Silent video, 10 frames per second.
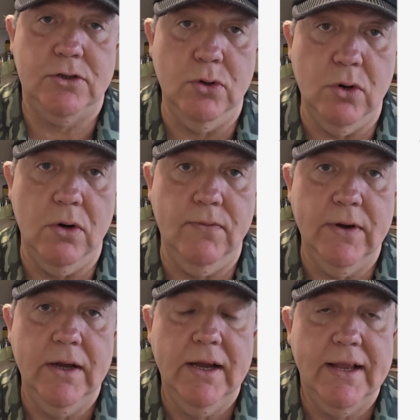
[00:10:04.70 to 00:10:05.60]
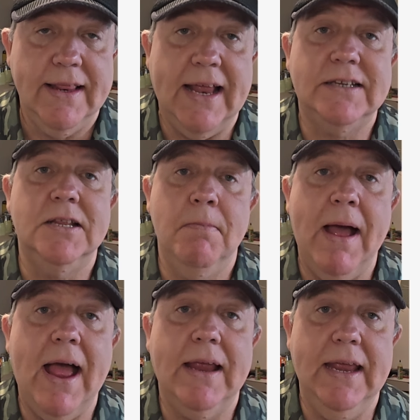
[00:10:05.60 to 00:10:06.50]
stove. That's the
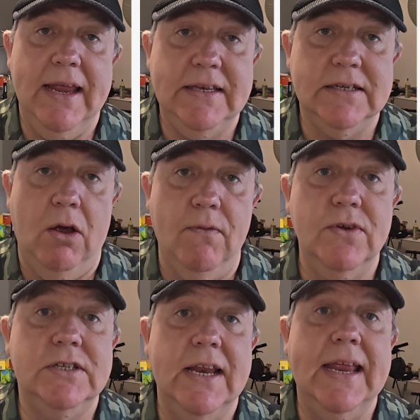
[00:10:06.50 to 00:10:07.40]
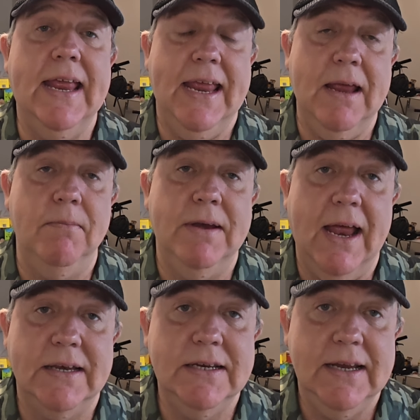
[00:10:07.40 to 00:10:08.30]
market it's obviously aimed
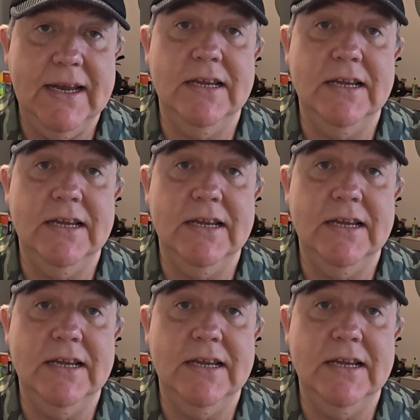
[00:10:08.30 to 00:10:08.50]
at,